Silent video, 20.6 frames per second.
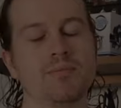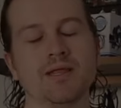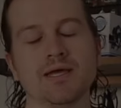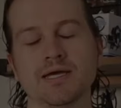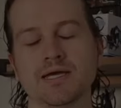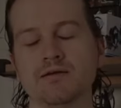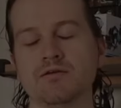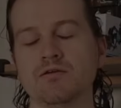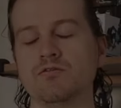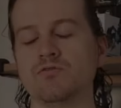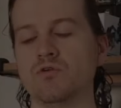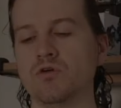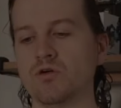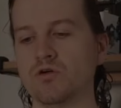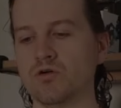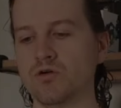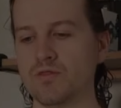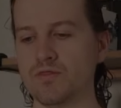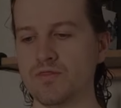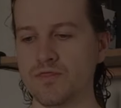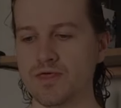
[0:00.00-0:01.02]
play
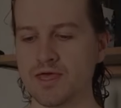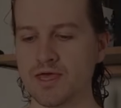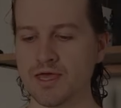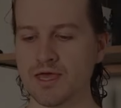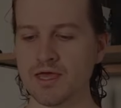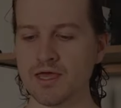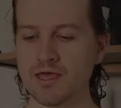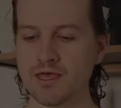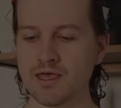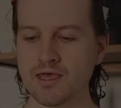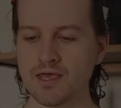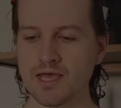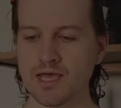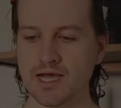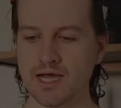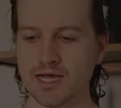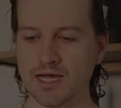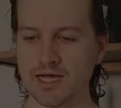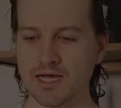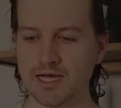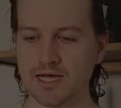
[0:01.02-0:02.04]
on there,
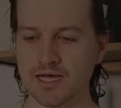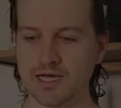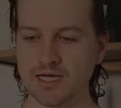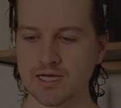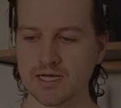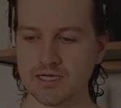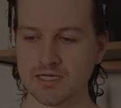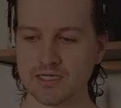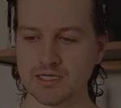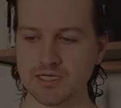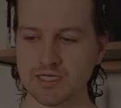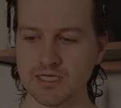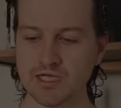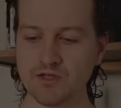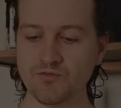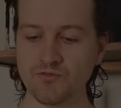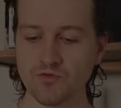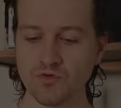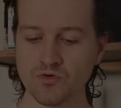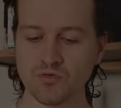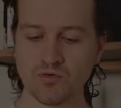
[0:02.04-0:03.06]

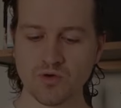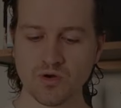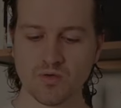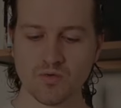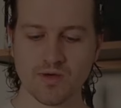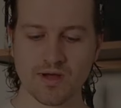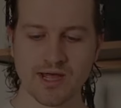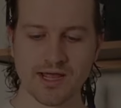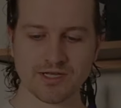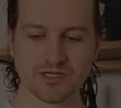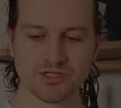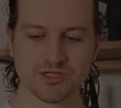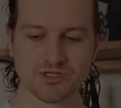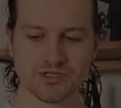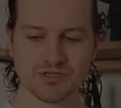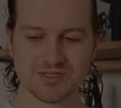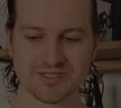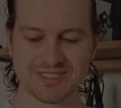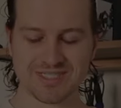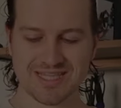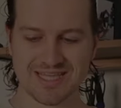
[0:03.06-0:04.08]
if you're required to
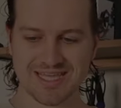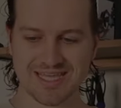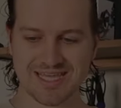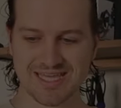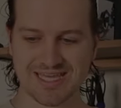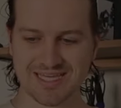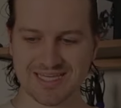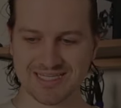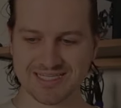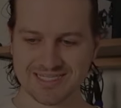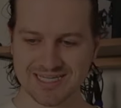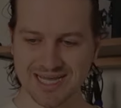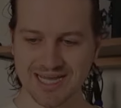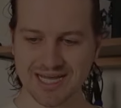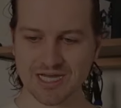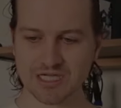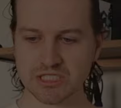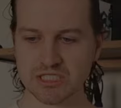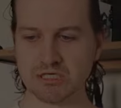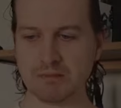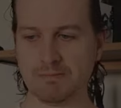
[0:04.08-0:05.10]
use the
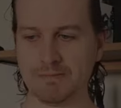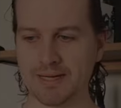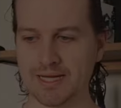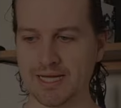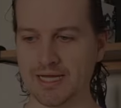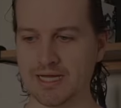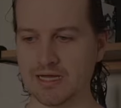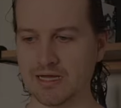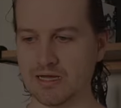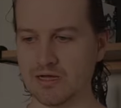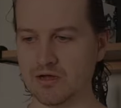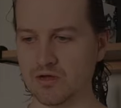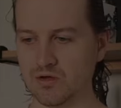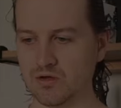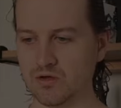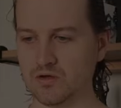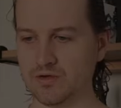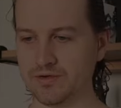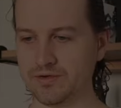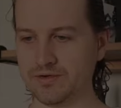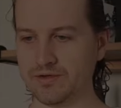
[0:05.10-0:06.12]
touch bar
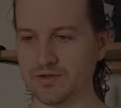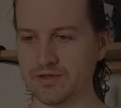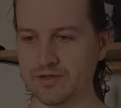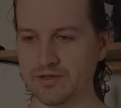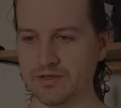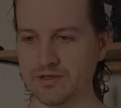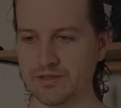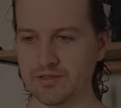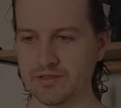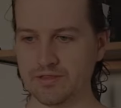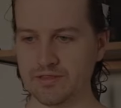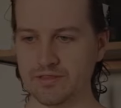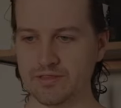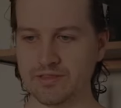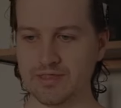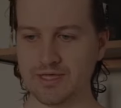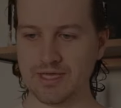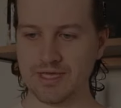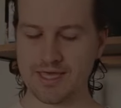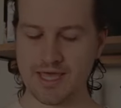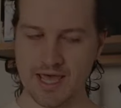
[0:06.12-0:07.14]
on
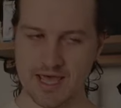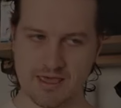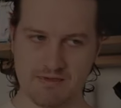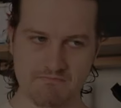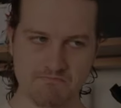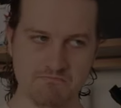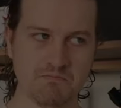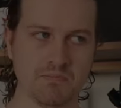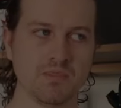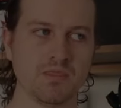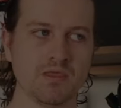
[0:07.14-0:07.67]
the game,